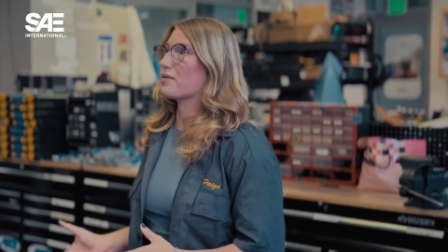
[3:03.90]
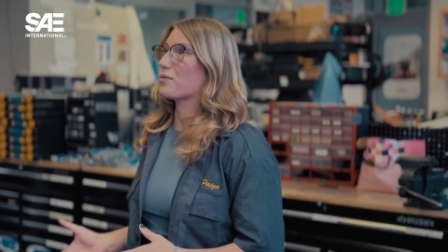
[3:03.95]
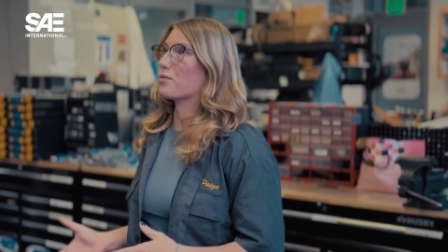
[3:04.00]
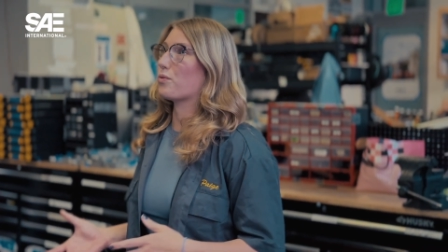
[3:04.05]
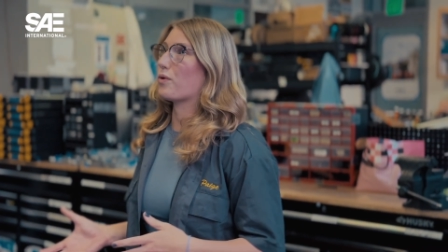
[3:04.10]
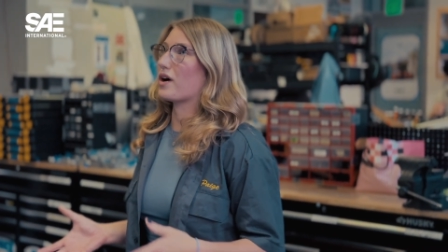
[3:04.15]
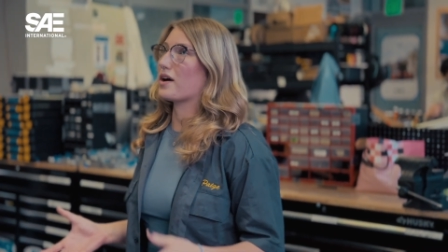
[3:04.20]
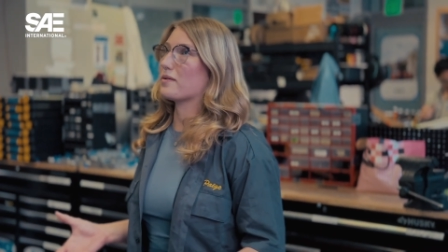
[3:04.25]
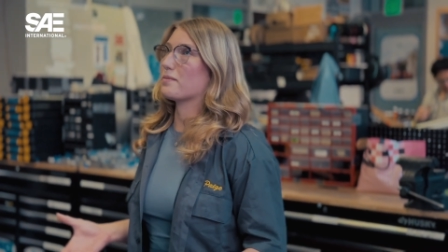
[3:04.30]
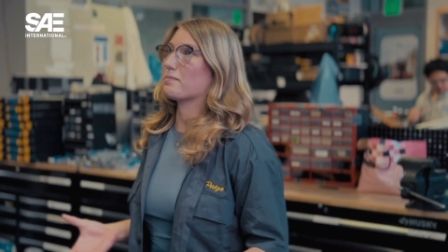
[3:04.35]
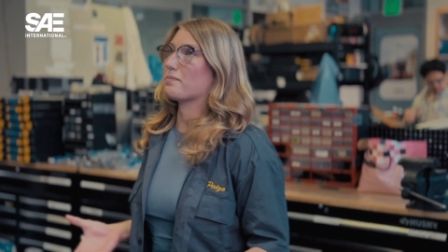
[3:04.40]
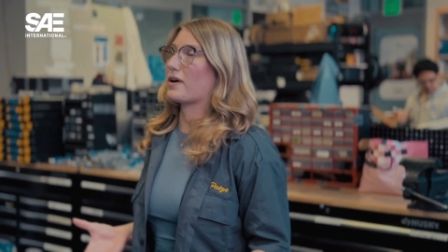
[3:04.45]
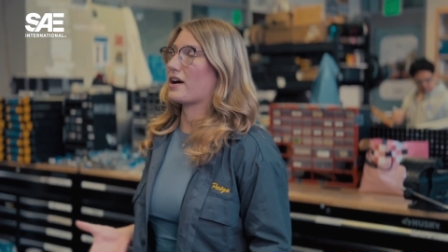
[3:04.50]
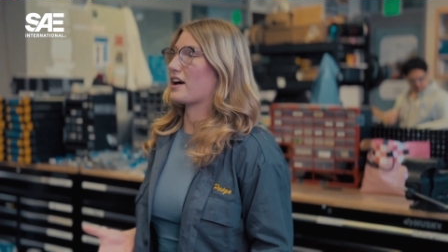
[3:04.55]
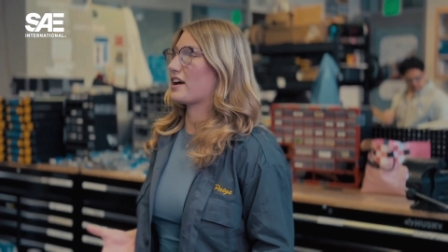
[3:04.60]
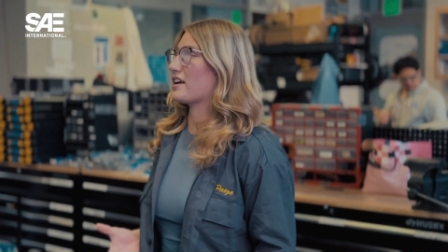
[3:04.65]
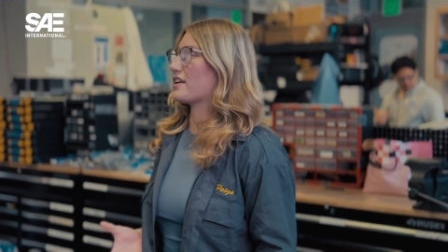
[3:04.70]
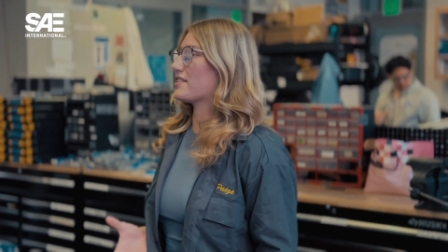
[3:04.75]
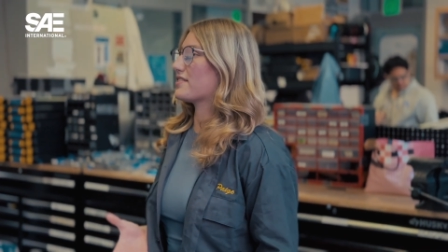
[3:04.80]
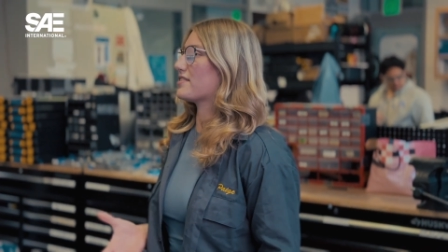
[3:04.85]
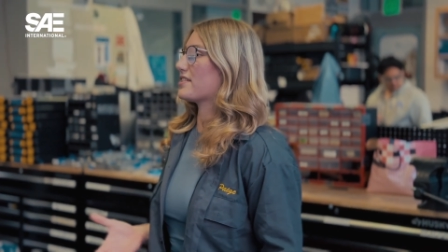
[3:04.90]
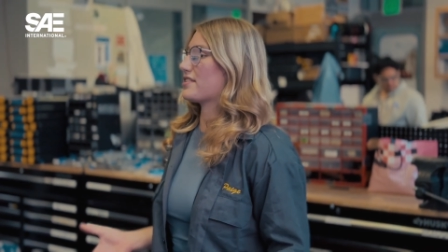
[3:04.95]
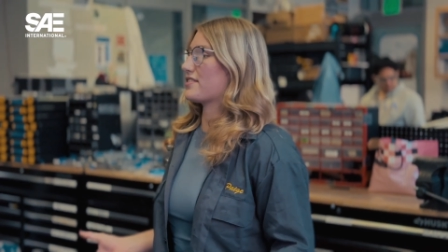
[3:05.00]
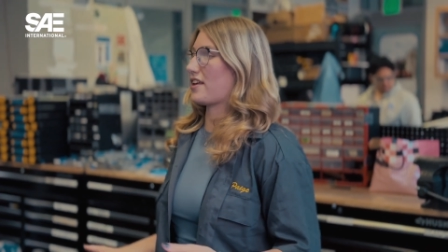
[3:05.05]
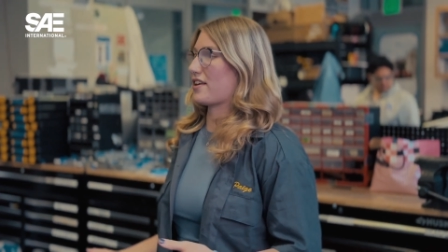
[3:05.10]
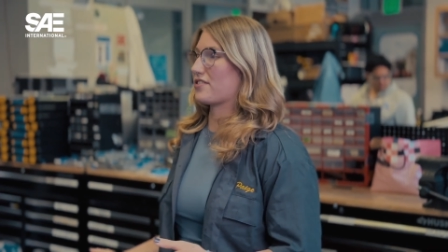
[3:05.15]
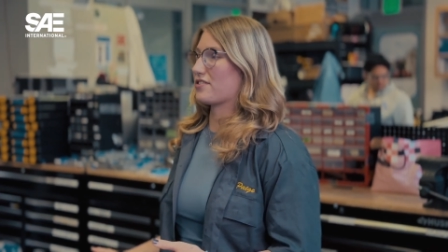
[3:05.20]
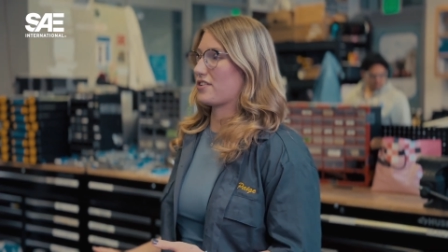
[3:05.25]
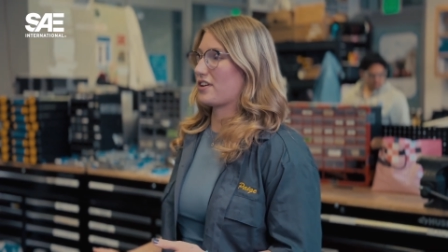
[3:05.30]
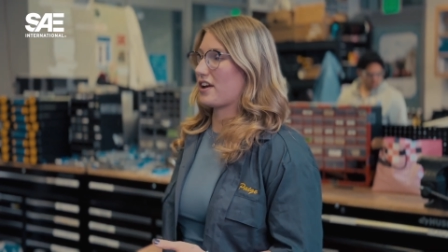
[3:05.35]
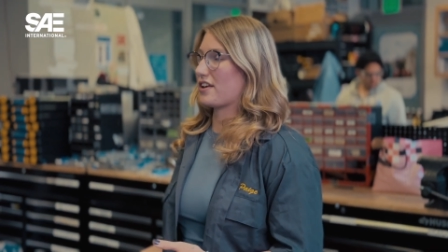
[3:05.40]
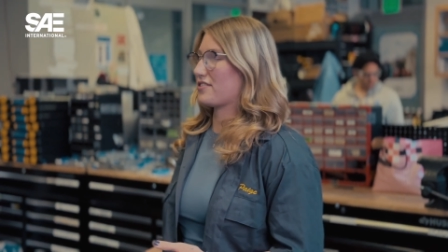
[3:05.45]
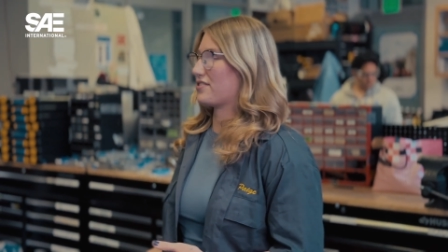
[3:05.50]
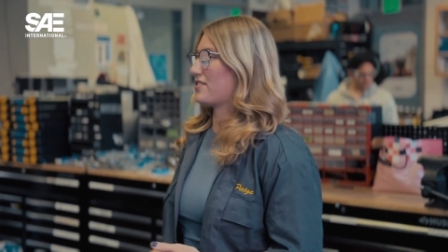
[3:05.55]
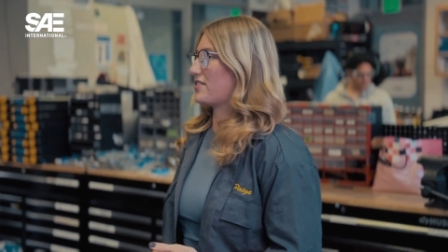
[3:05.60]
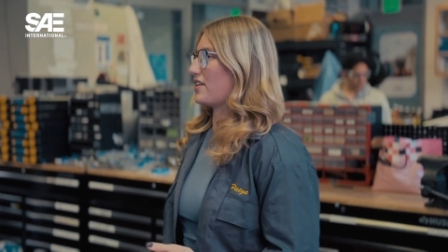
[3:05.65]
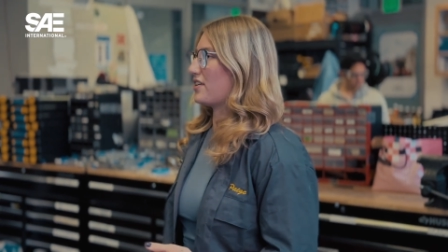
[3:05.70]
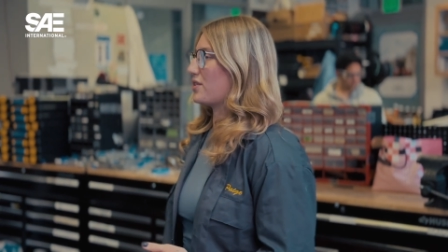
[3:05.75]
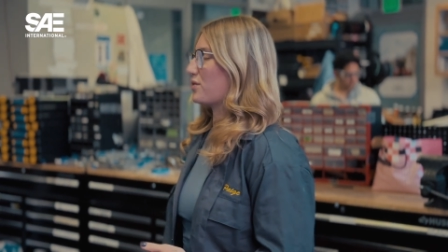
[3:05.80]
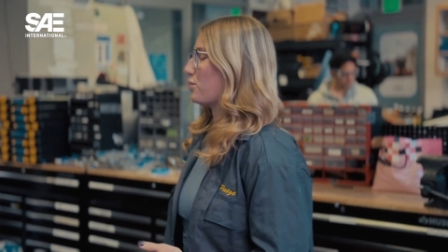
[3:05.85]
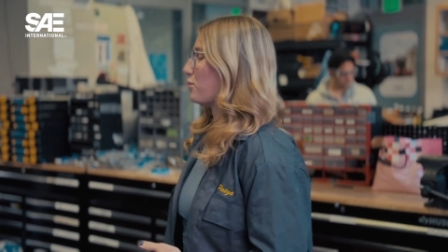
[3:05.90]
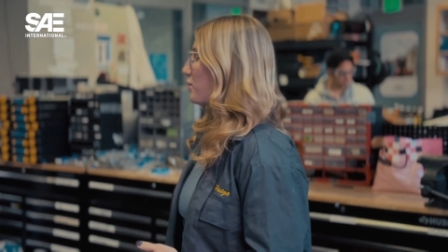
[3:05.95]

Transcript: what my successor has done